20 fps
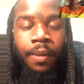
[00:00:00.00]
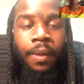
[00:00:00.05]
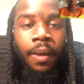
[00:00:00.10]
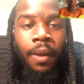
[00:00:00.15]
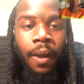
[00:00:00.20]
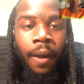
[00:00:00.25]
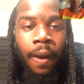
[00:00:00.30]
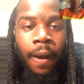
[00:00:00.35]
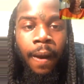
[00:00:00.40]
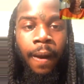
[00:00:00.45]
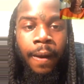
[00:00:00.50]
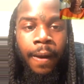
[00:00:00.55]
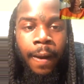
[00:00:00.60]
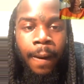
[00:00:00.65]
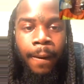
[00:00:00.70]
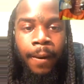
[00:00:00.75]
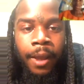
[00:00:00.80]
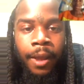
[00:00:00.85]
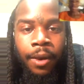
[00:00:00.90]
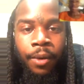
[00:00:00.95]
All right, go
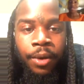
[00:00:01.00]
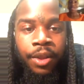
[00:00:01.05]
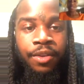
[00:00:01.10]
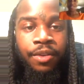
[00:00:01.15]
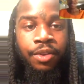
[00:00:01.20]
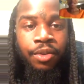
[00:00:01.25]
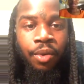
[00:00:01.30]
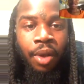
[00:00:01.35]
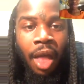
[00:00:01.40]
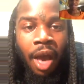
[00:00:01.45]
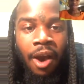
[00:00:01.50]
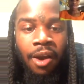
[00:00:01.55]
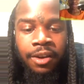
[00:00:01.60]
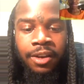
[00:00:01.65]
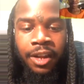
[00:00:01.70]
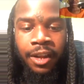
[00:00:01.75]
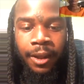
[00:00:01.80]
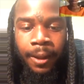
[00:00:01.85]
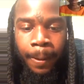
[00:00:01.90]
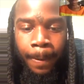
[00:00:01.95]
ahead. You logged in?